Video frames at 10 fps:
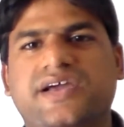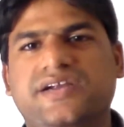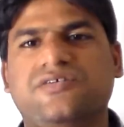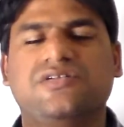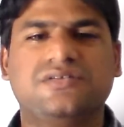
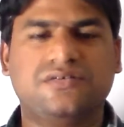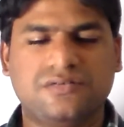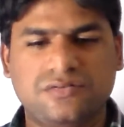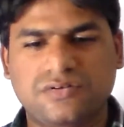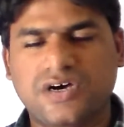And
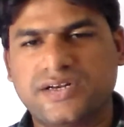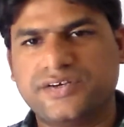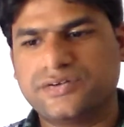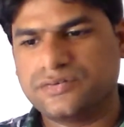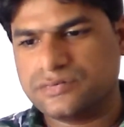also who are
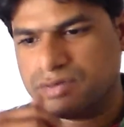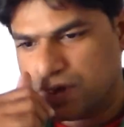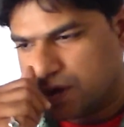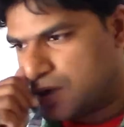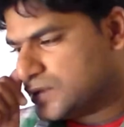into
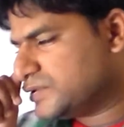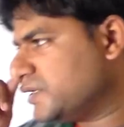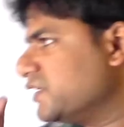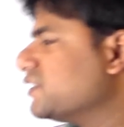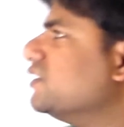
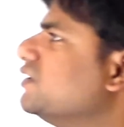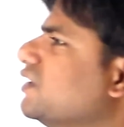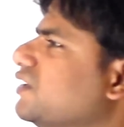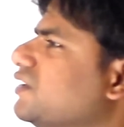generic